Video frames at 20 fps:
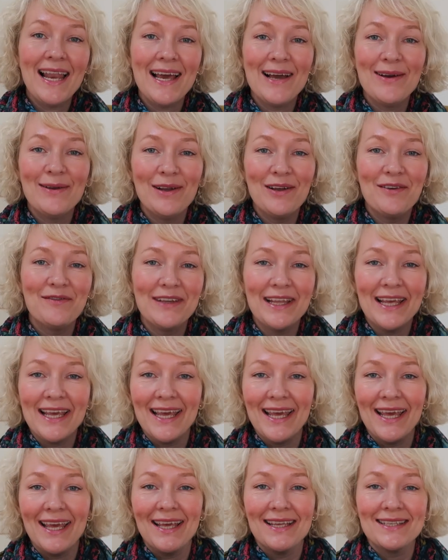Hello
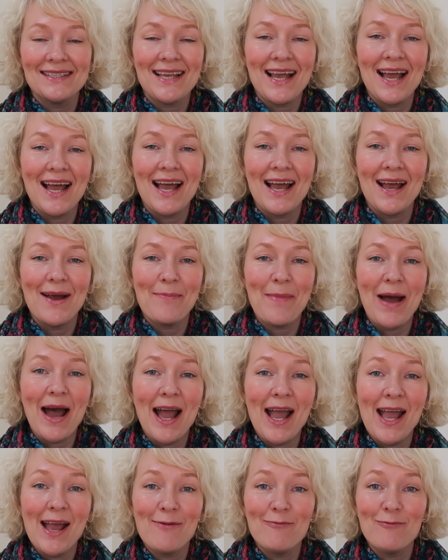lovelies, um,
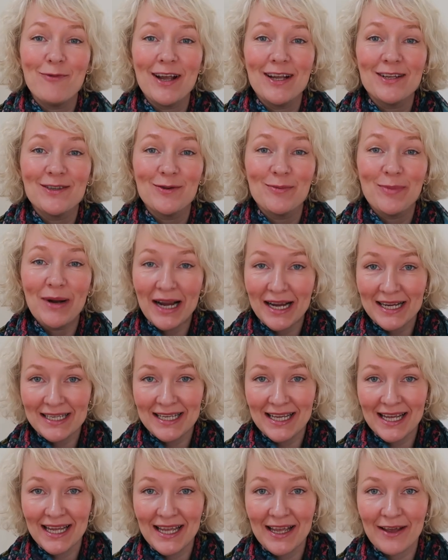I am Rachel
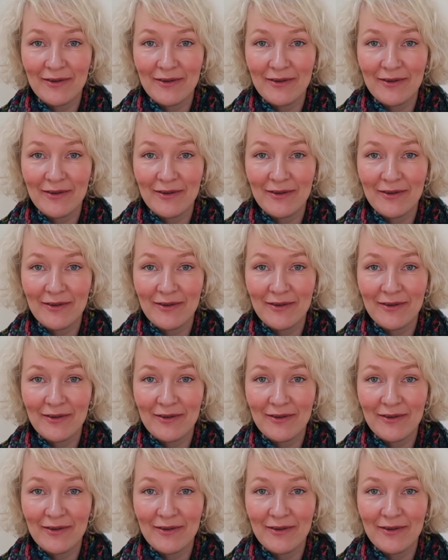Brady.